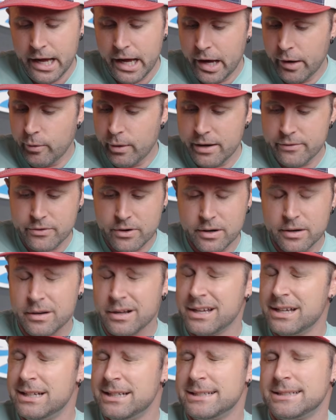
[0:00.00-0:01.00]

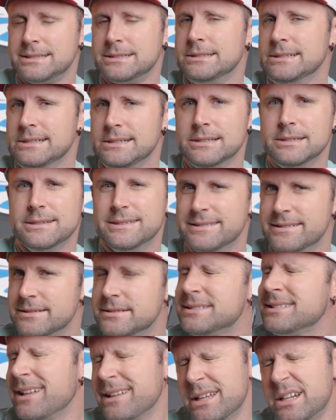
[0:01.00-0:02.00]
However,
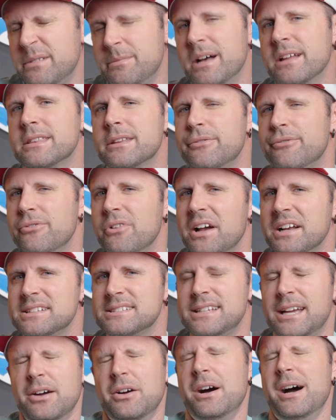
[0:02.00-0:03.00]
there's something about the
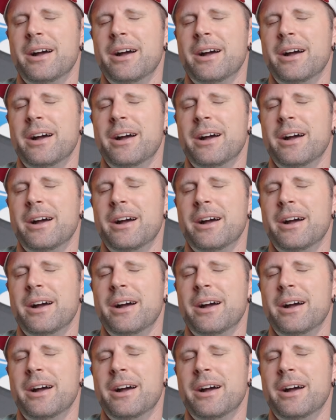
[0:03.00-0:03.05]
Flextail.